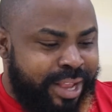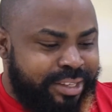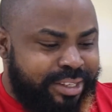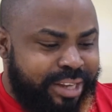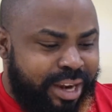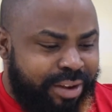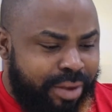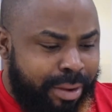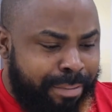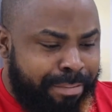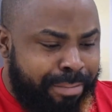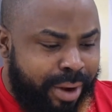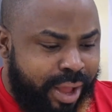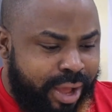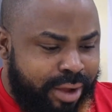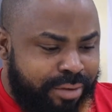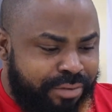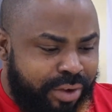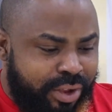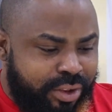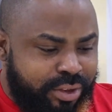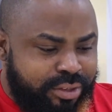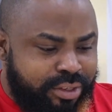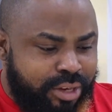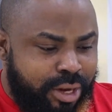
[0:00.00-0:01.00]
Slavia
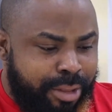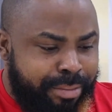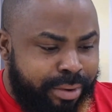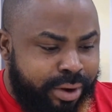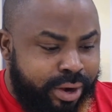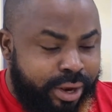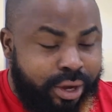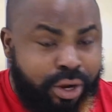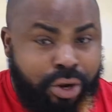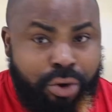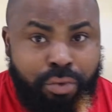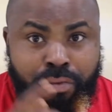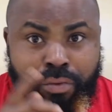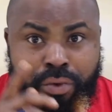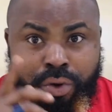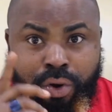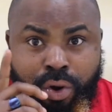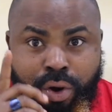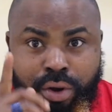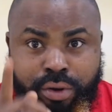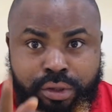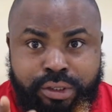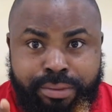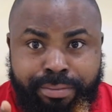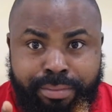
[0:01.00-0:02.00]
Prague versus Liberec.
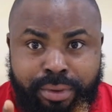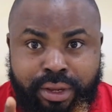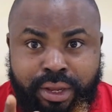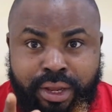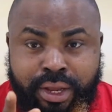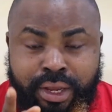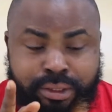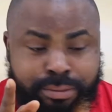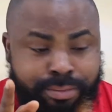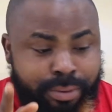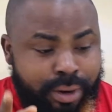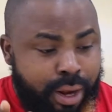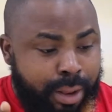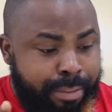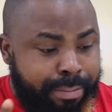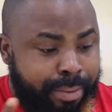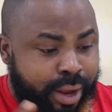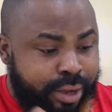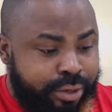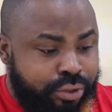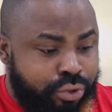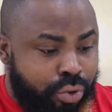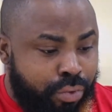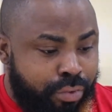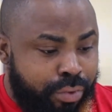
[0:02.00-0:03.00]
Sparta
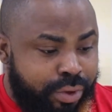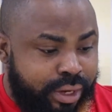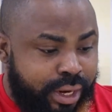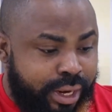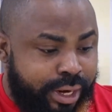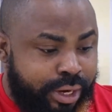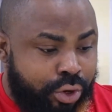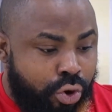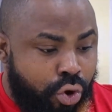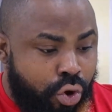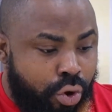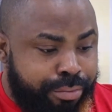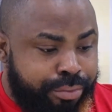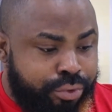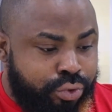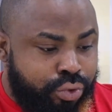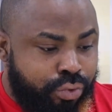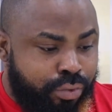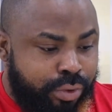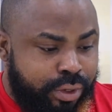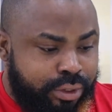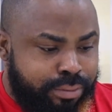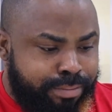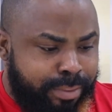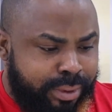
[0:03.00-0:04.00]
Prague to win and home
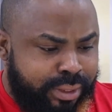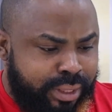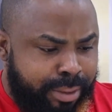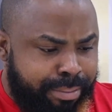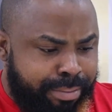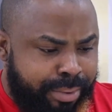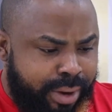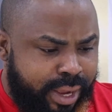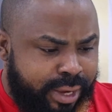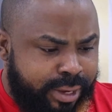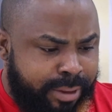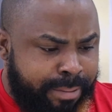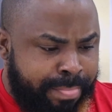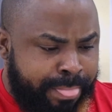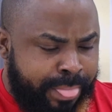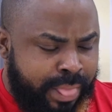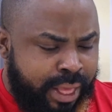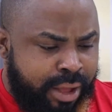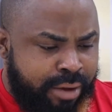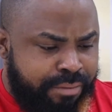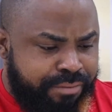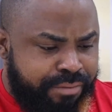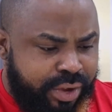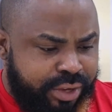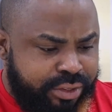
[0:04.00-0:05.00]
to win. Sparta Prague
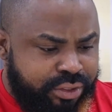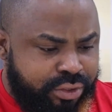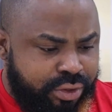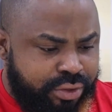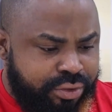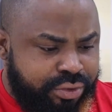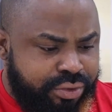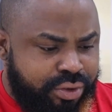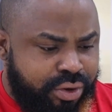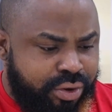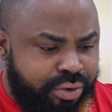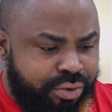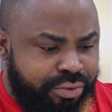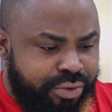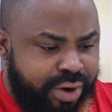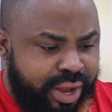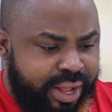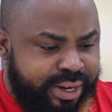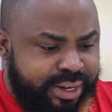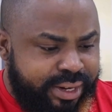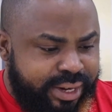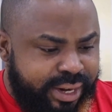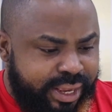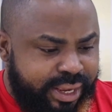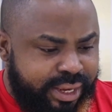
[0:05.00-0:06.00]
versus
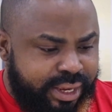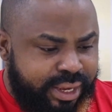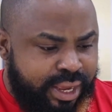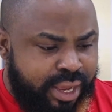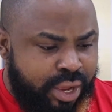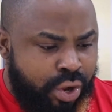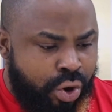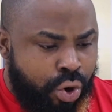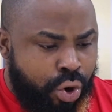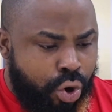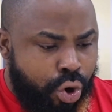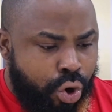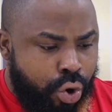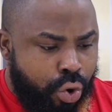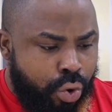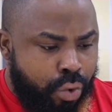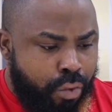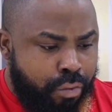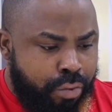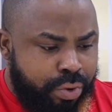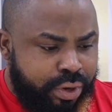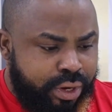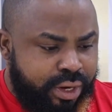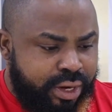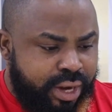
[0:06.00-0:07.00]
Randek,
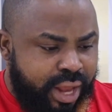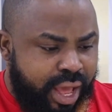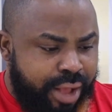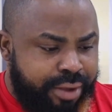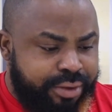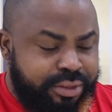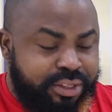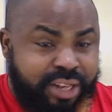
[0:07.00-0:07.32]
home win.